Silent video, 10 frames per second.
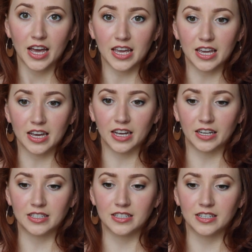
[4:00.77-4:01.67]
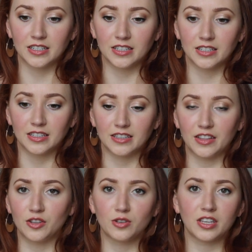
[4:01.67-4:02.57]
and
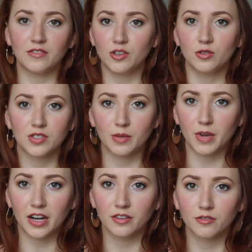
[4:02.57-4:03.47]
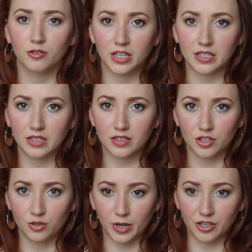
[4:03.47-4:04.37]
then they'll give you some kind of crazy
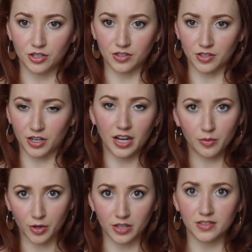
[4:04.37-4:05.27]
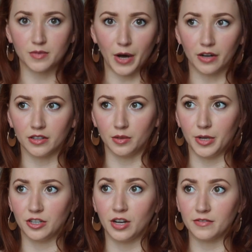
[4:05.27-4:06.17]
situation. So you're kind of put on the spot a little
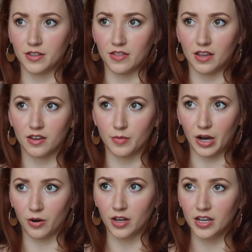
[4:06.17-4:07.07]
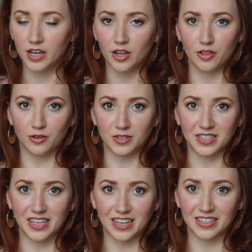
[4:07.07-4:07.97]
bit and you have to think about those
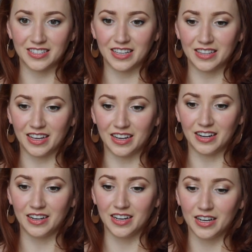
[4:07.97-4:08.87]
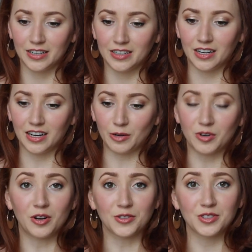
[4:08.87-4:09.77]
things. And then I
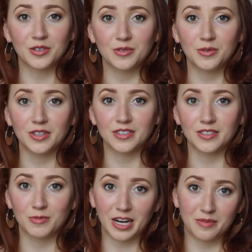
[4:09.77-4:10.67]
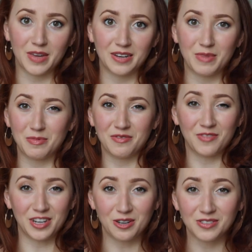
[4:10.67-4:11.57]
would also recommend maybe
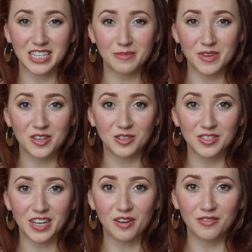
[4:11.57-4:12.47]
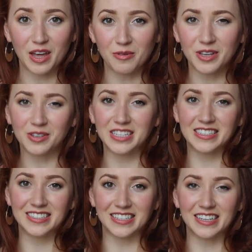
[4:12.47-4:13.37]
videotaping yourself. That way you
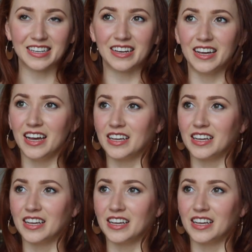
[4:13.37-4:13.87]
can see,